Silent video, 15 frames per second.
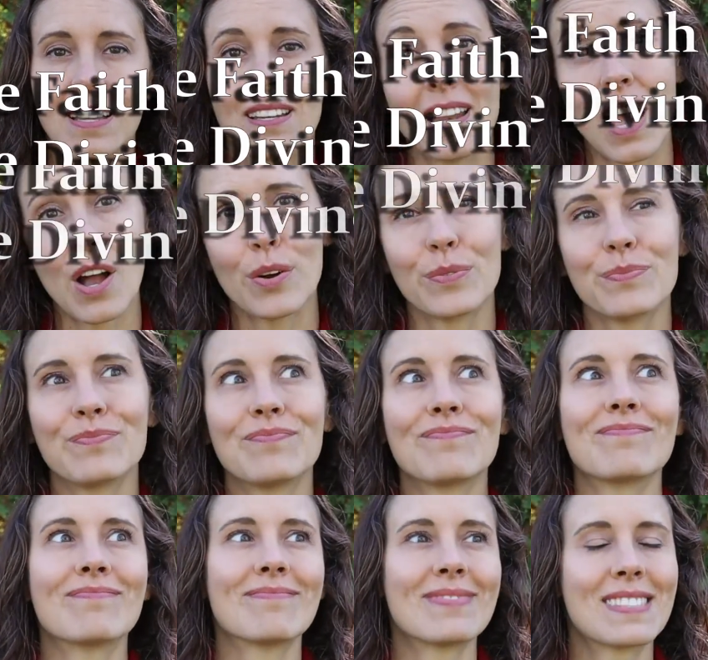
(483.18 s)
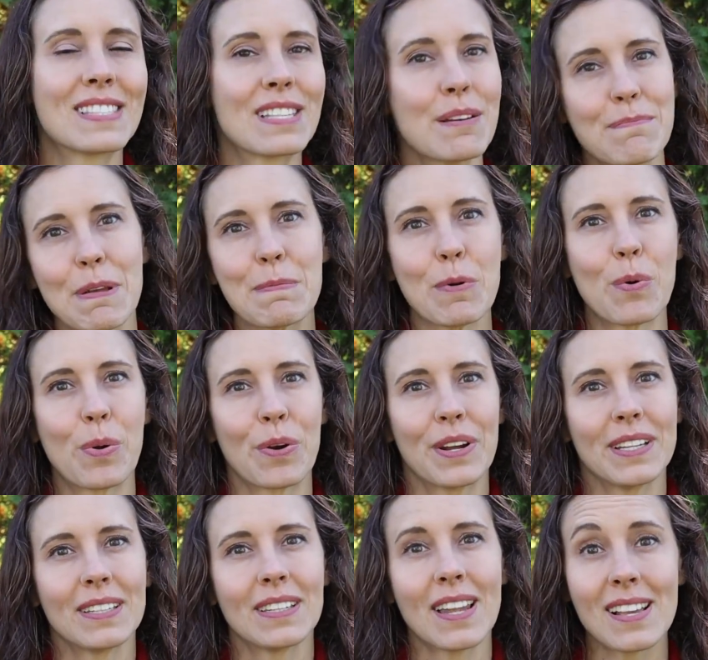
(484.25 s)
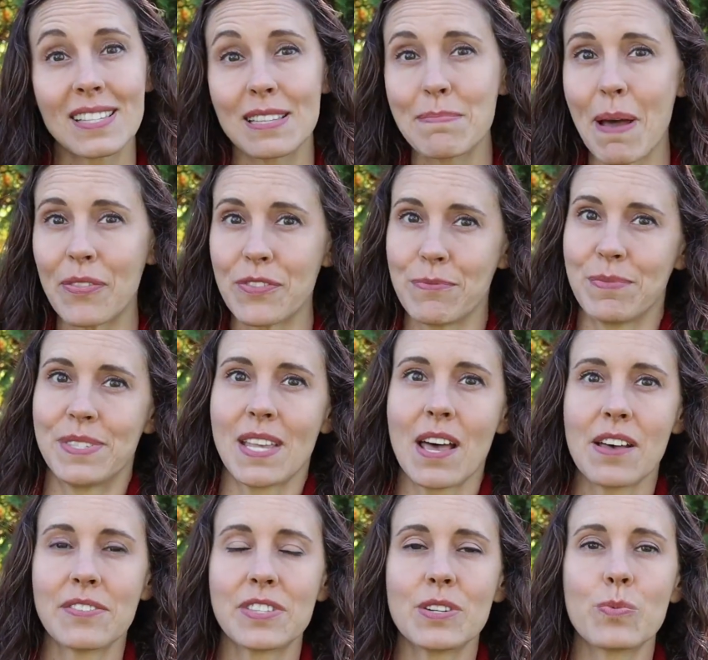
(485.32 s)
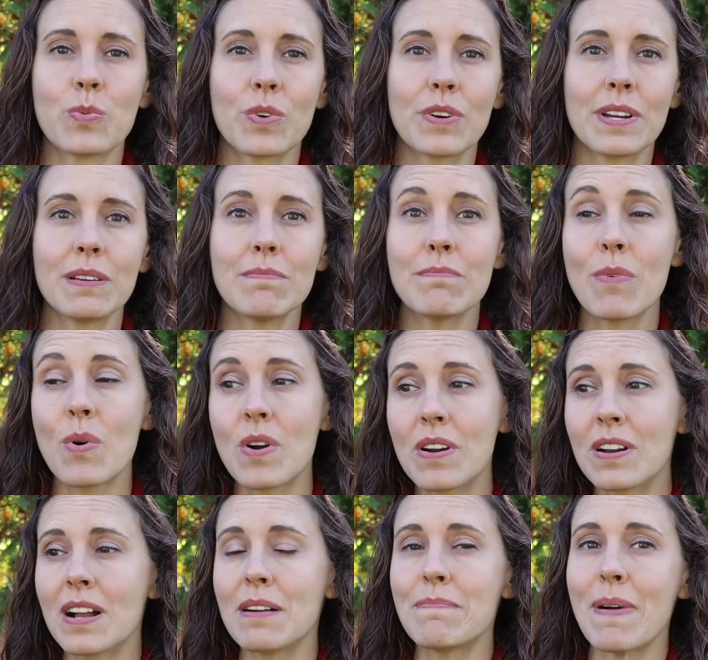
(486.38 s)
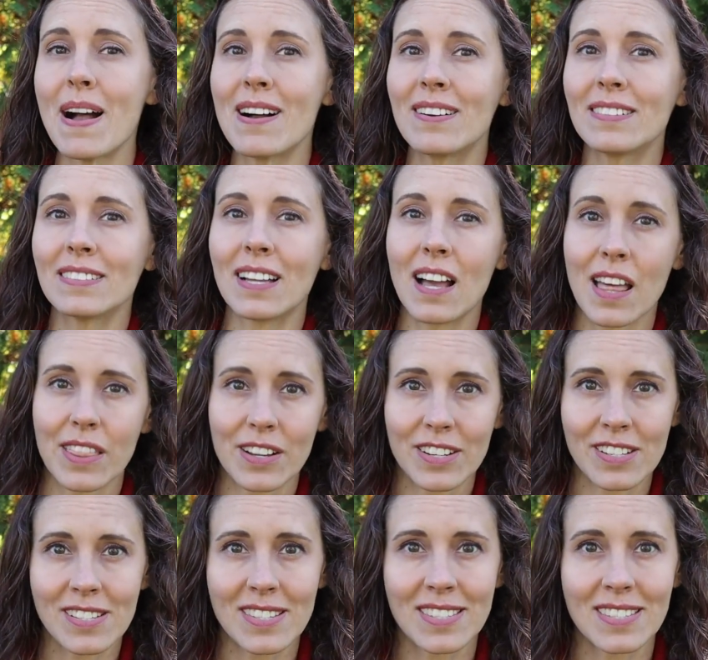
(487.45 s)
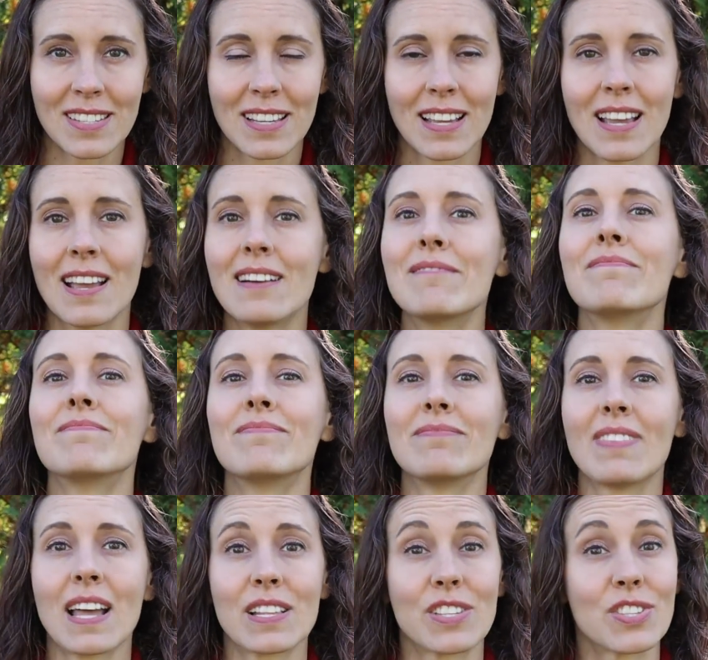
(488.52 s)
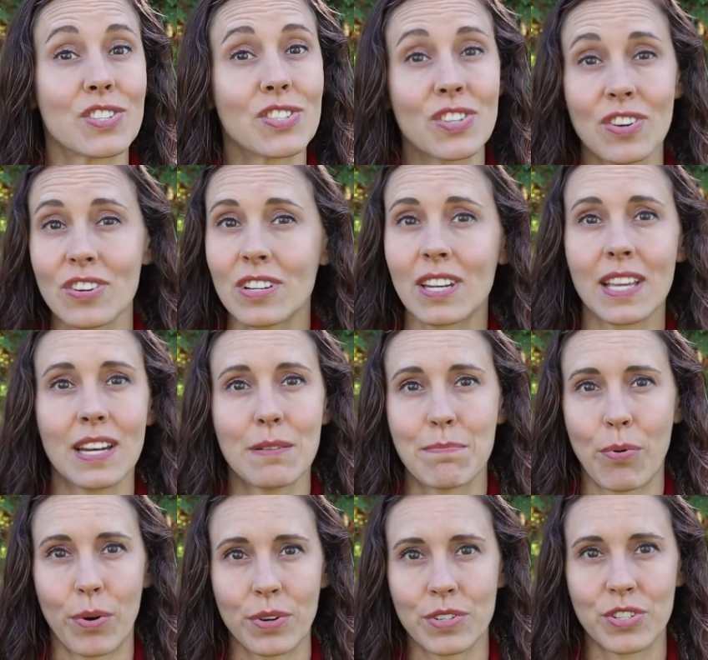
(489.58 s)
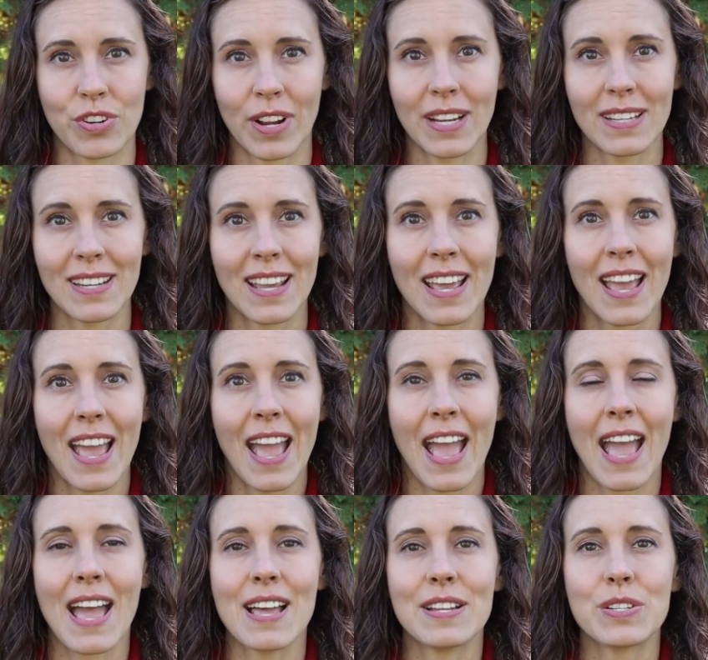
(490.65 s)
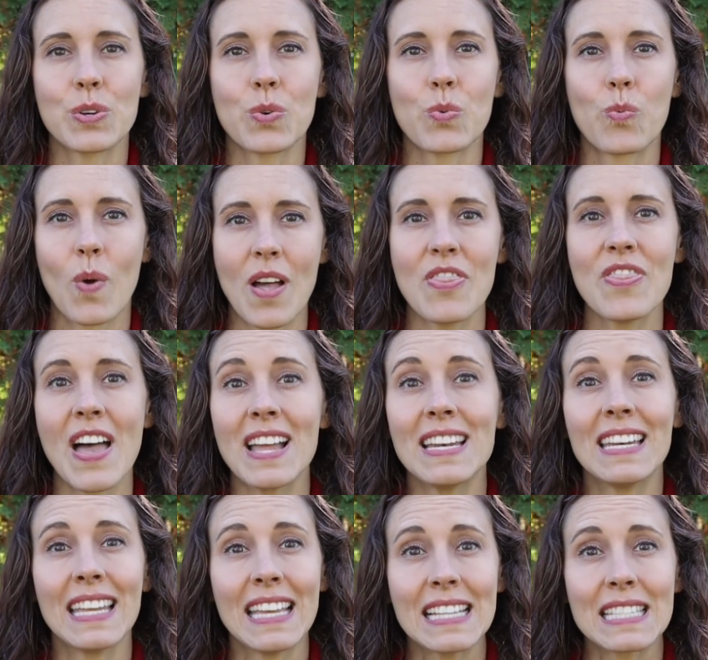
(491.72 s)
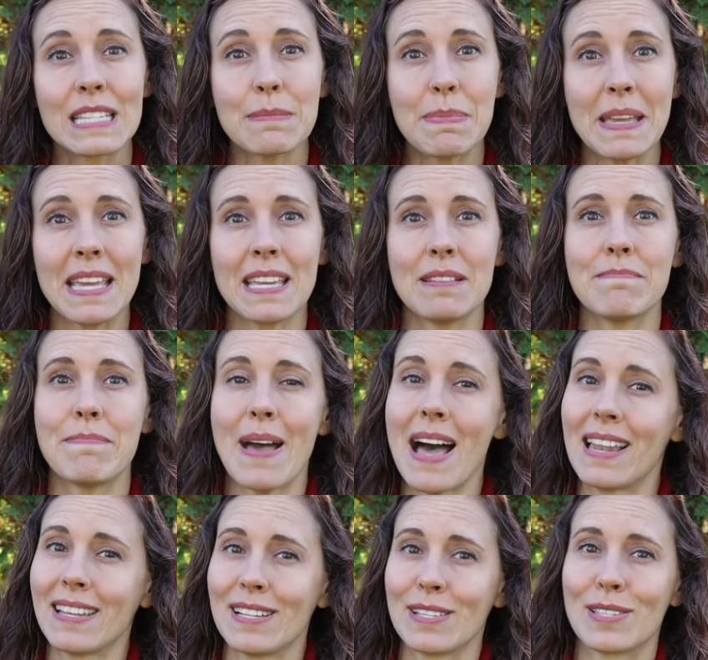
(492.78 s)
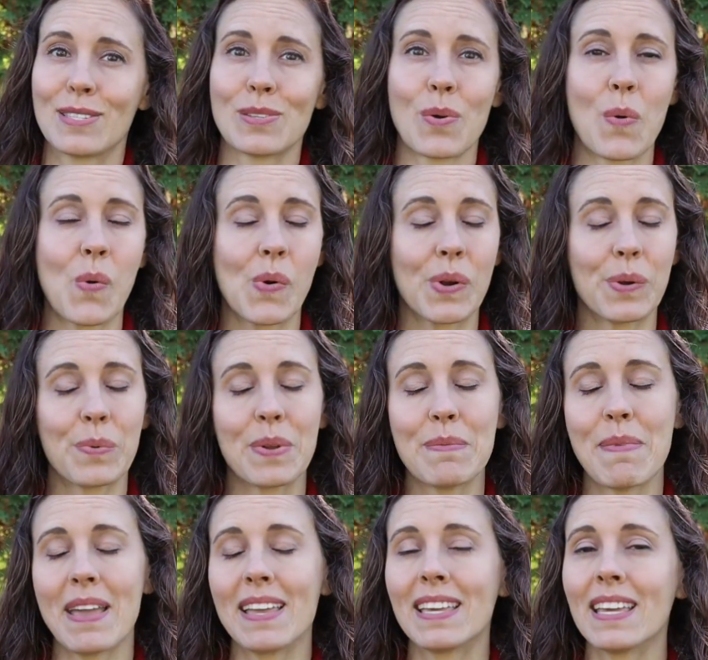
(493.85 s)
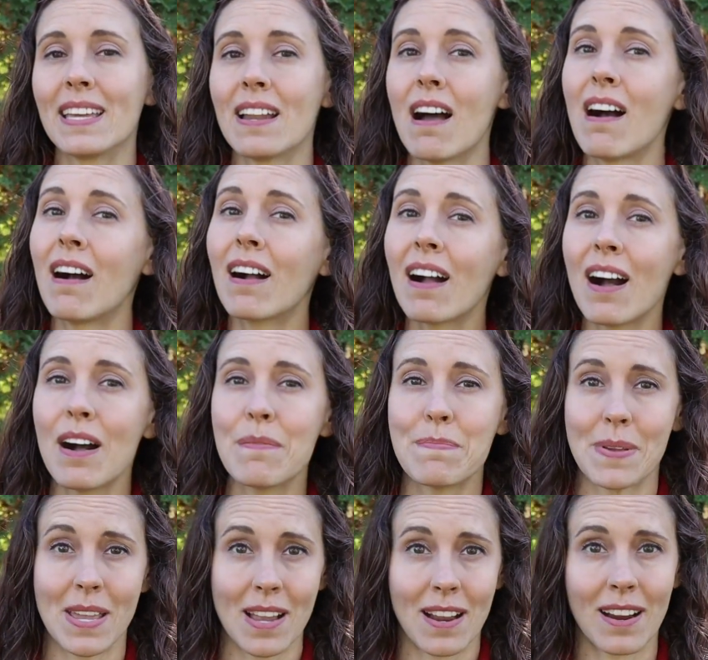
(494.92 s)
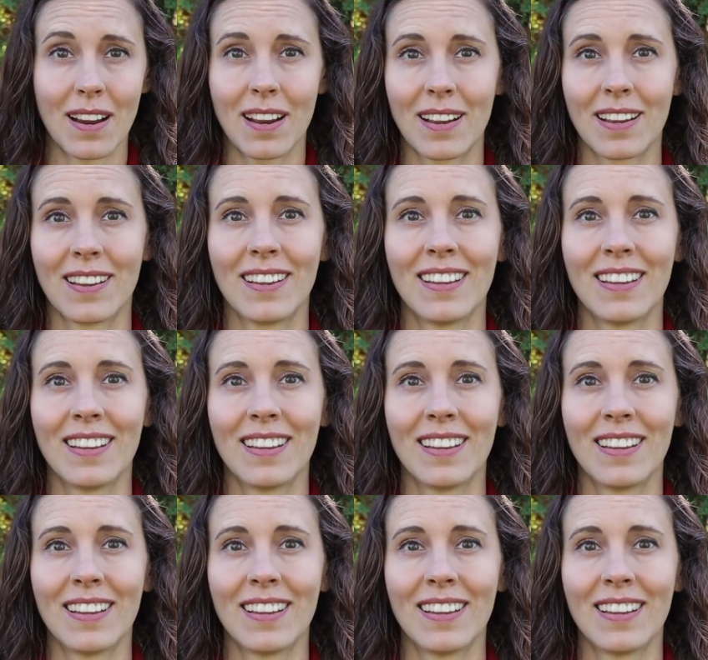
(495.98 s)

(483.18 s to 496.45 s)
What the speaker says: Now, some people worry less about themselves and worry more about others. That's certainly an important trait, and one that needs to be in balance, or we may get hung up here.